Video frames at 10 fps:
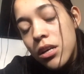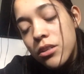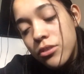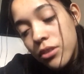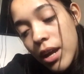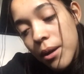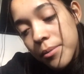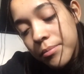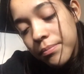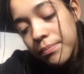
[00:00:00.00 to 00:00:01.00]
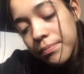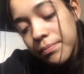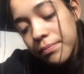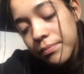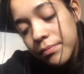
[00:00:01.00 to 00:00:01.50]
So yeah,
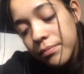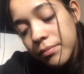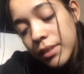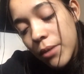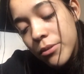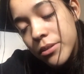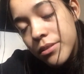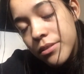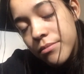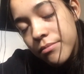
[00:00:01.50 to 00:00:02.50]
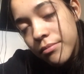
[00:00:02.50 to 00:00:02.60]
that was